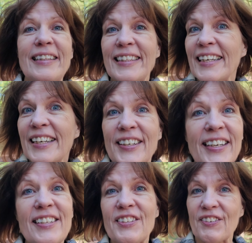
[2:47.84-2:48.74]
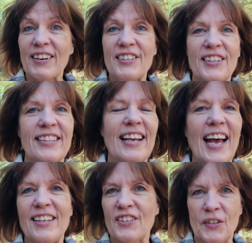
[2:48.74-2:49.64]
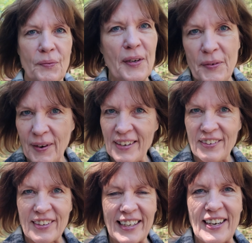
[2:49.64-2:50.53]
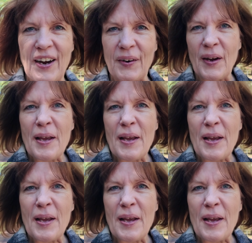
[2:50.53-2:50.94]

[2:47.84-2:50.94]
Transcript: clear instructions as to which way you should go.